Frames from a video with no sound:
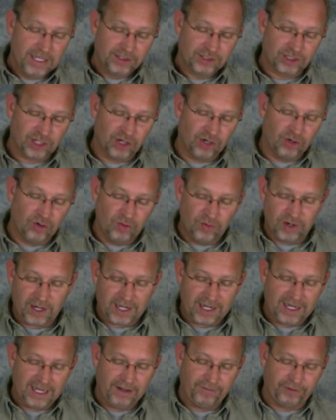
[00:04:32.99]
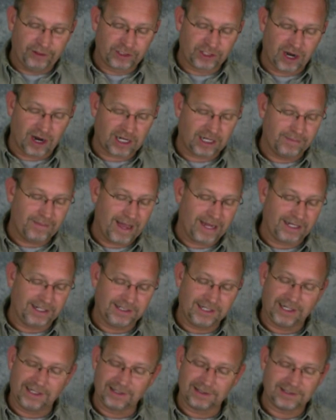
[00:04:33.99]
So if you're talking about
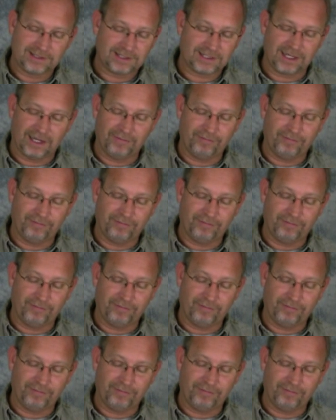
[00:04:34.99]
adults,